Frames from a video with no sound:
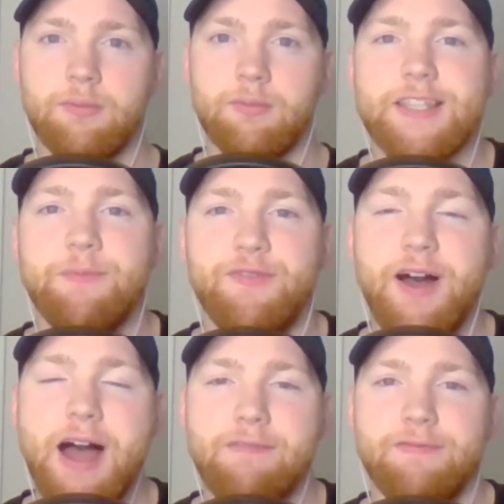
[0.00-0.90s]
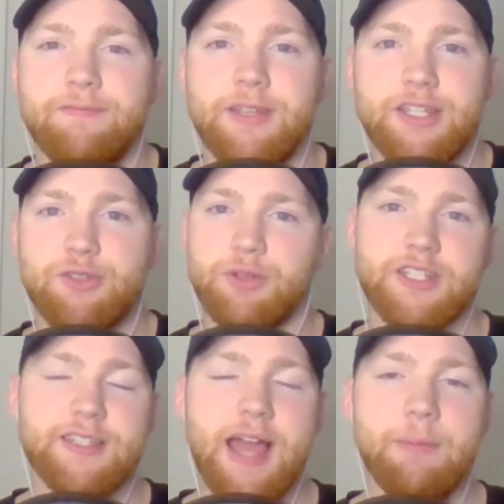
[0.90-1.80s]
Step 5 is to
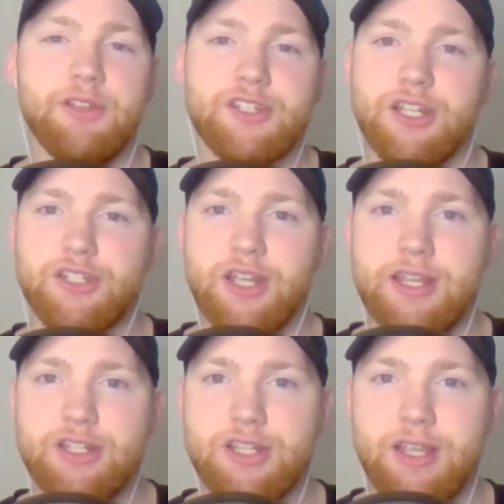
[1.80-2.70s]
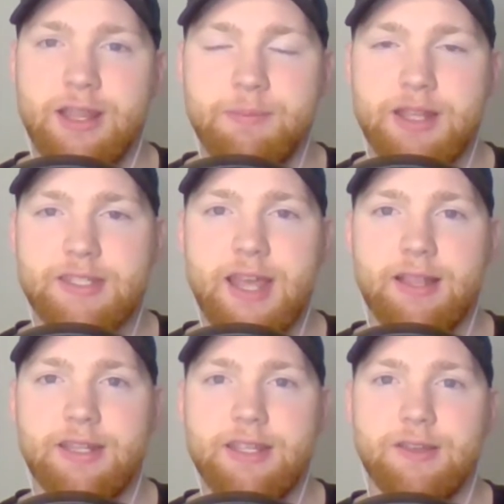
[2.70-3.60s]
establish a change in
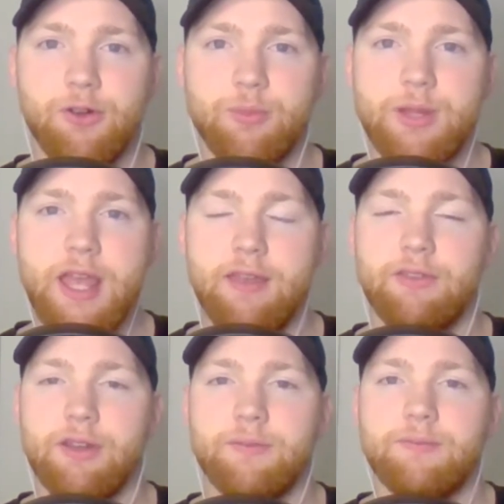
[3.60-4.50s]
mentality or behavior.